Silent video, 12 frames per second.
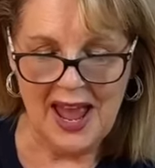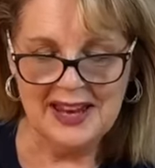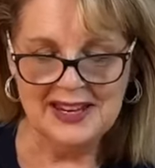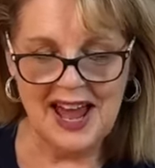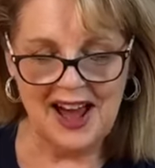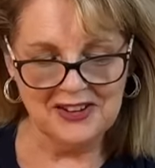
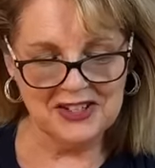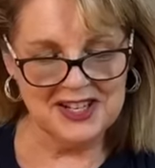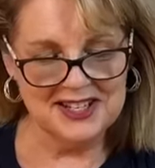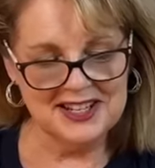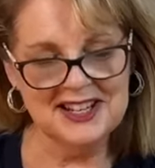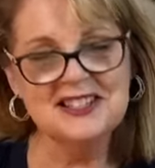Now, she
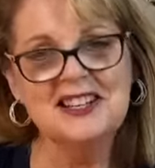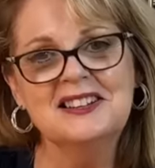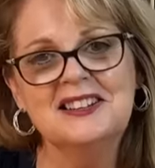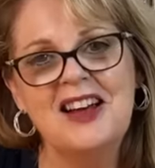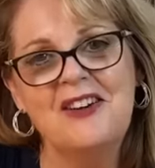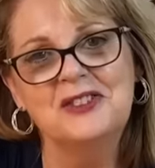says a
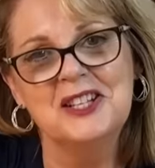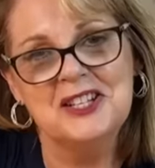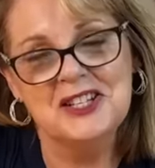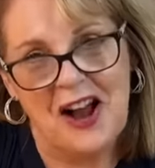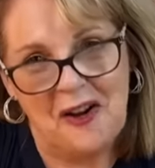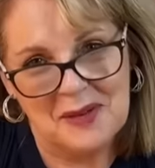lovely,
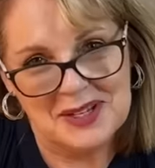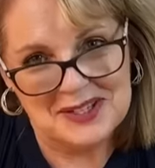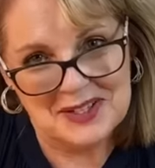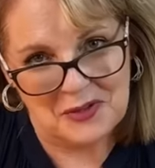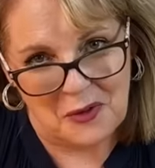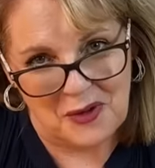charming
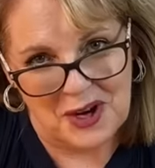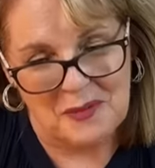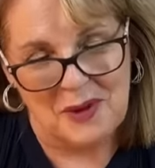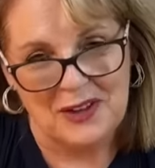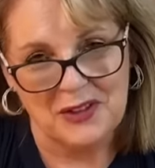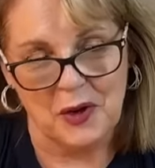story
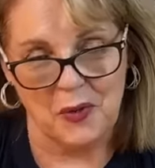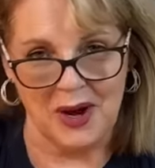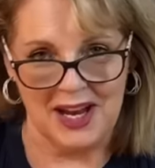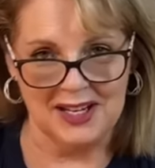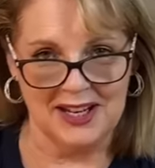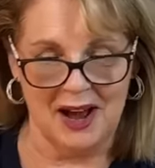about the
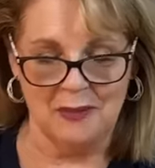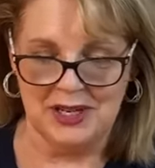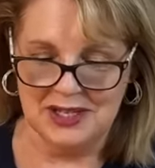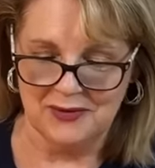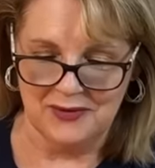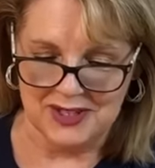Queen
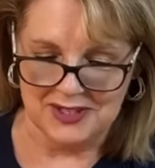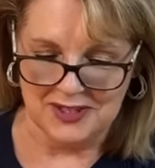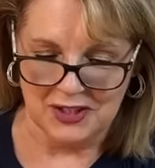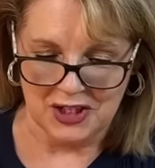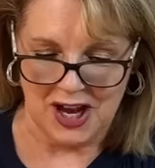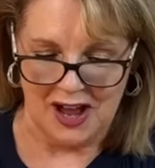coming to
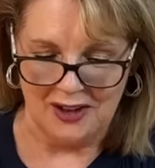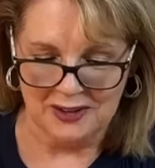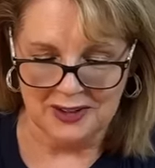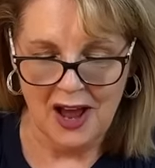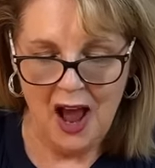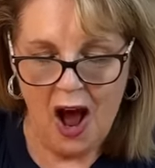visit Charles.